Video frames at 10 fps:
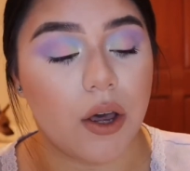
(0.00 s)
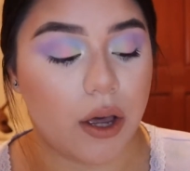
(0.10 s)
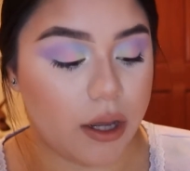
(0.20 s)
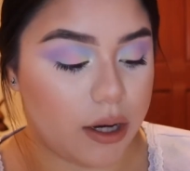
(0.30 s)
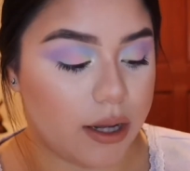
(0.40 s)

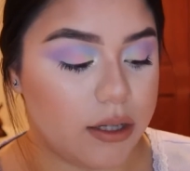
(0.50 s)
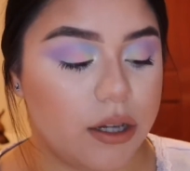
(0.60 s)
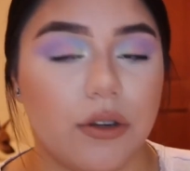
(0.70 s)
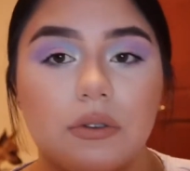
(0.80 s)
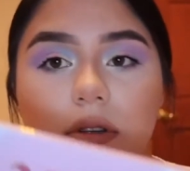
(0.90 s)
and I did
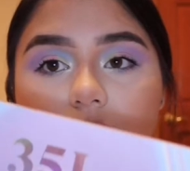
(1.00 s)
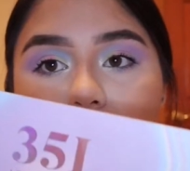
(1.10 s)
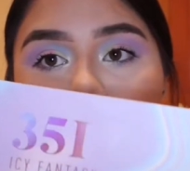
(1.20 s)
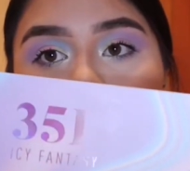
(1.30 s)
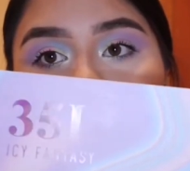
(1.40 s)
use the
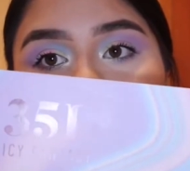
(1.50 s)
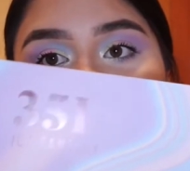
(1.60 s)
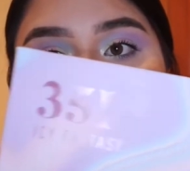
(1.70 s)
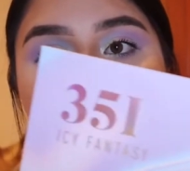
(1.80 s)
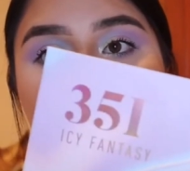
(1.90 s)

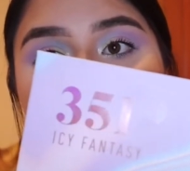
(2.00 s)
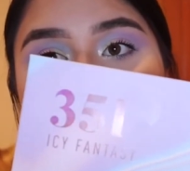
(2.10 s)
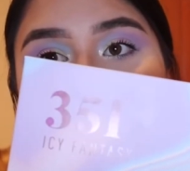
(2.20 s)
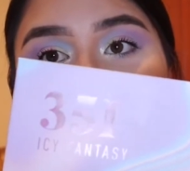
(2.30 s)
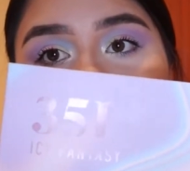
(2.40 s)
Morphe
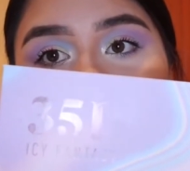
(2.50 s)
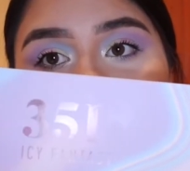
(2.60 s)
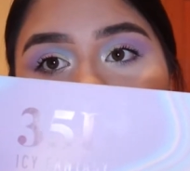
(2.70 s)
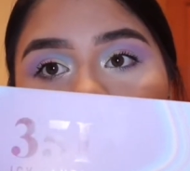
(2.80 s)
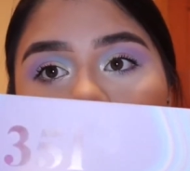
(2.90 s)

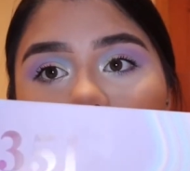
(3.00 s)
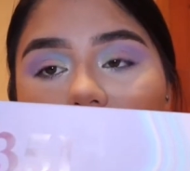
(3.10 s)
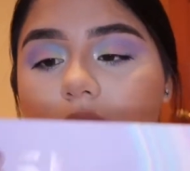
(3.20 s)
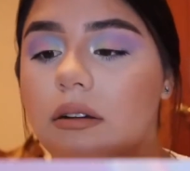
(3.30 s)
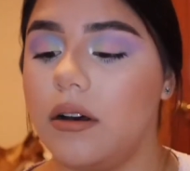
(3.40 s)
35I
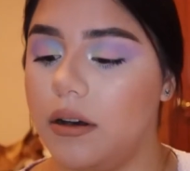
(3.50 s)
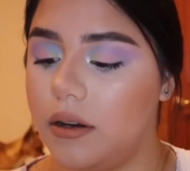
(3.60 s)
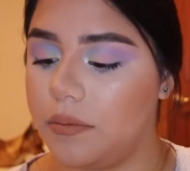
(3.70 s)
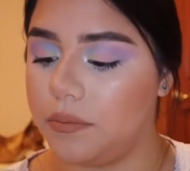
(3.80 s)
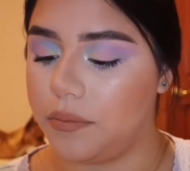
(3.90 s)

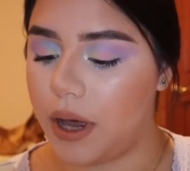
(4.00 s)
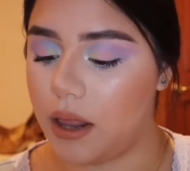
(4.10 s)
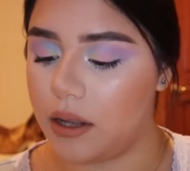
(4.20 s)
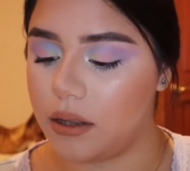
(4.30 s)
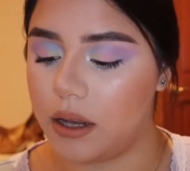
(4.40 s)

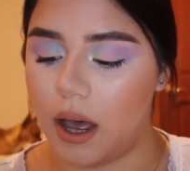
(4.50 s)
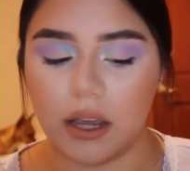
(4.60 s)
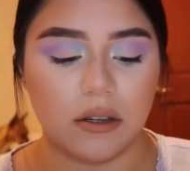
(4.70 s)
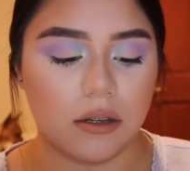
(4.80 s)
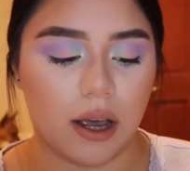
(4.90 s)
palette, the
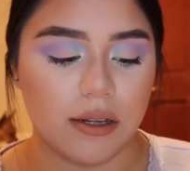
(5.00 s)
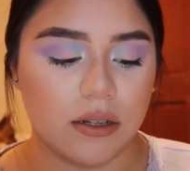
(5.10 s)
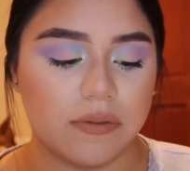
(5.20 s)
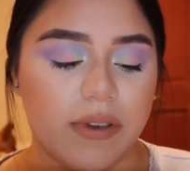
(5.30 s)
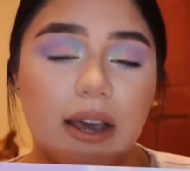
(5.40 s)
Icy
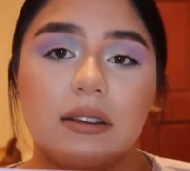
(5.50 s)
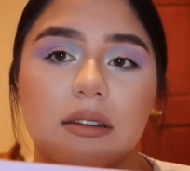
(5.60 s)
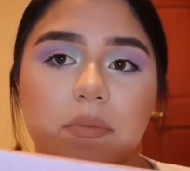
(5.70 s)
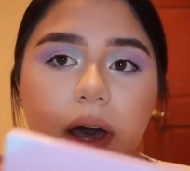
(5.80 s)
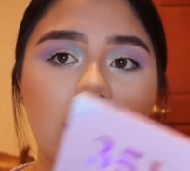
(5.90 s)

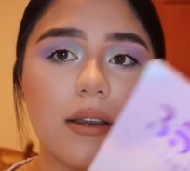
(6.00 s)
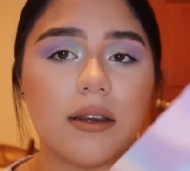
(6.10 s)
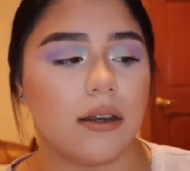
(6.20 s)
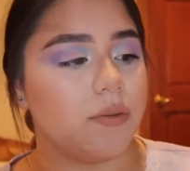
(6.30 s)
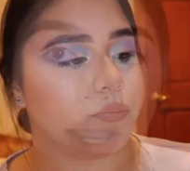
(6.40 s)
Fantasy
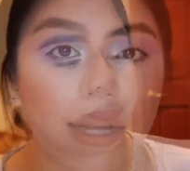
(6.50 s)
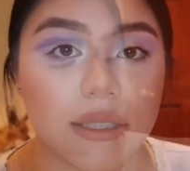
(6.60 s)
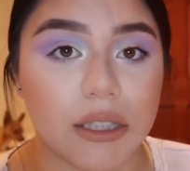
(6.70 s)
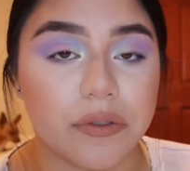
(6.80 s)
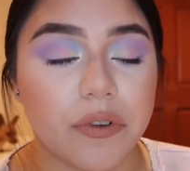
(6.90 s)
palette. I
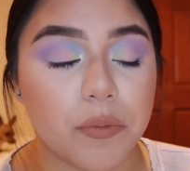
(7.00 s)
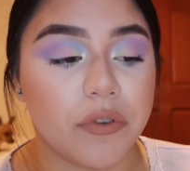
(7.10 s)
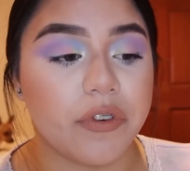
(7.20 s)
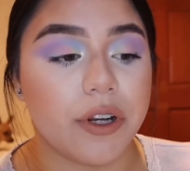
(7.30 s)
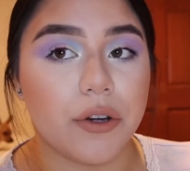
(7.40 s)
did film a
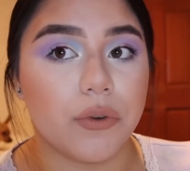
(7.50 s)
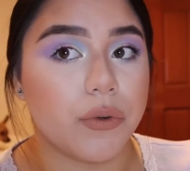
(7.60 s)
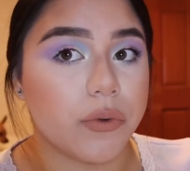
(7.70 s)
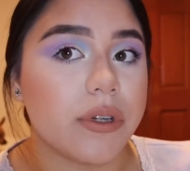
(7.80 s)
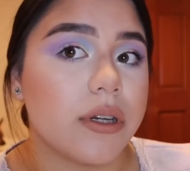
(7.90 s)
video
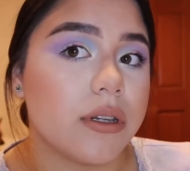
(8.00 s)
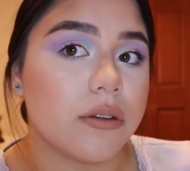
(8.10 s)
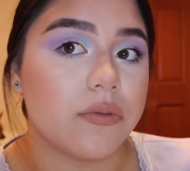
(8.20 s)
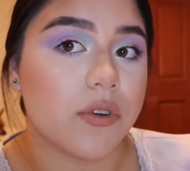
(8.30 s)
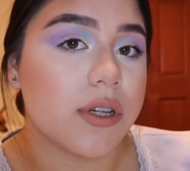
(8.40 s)
using it
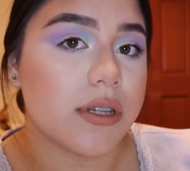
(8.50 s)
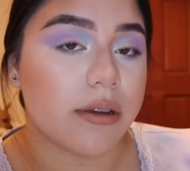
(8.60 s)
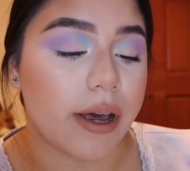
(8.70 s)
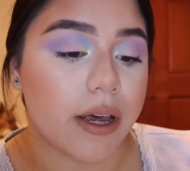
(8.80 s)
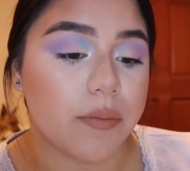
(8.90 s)
the first
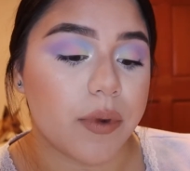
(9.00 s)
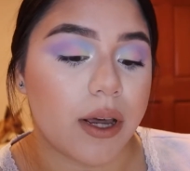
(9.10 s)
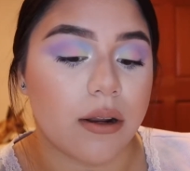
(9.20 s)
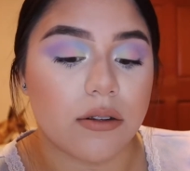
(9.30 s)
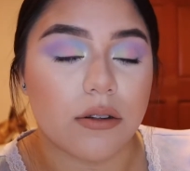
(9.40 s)
time
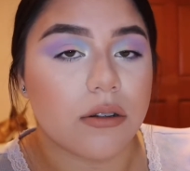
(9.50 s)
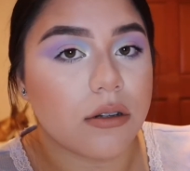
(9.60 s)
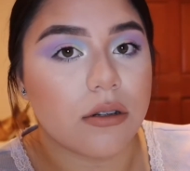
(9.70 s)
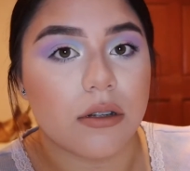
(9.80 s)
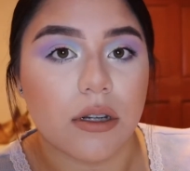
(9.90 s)
and it
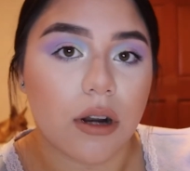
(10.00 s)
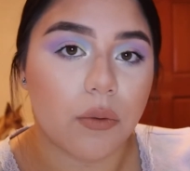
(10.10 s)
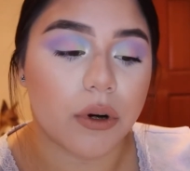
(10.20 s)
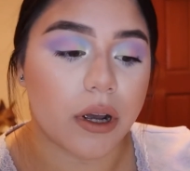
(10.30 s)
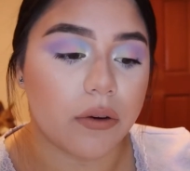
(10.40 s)
just did not
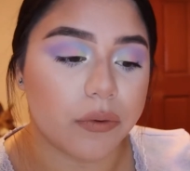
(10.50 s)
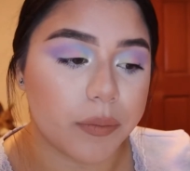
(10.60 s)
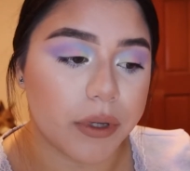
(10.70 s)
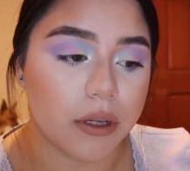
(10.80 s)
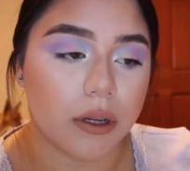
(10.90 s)
work out for
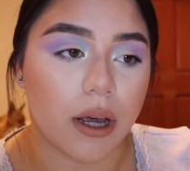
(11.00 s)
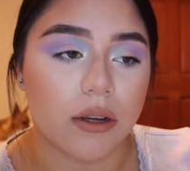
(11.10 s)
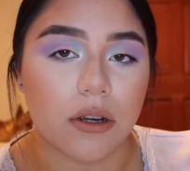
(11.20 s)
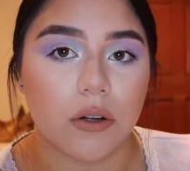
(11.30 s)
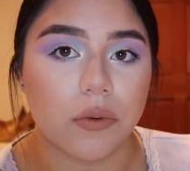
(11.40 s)
me. The
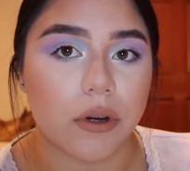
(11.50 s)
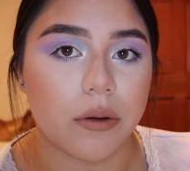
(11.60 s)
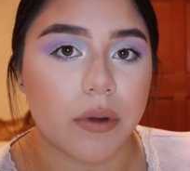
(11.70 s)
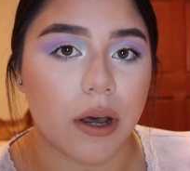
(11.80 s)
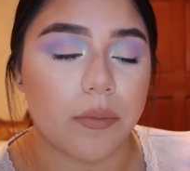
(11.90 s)
eyeshadows were
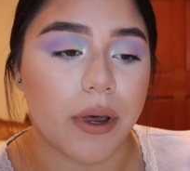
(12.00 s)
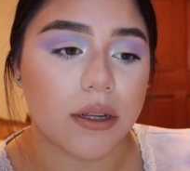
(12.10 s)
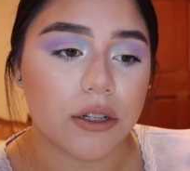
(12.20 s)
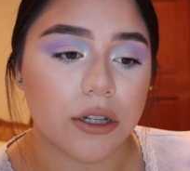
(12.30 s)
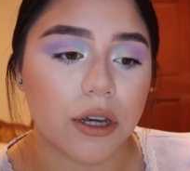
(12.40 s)
coming out
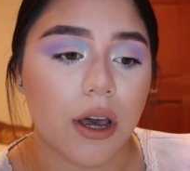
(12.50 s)
patchy.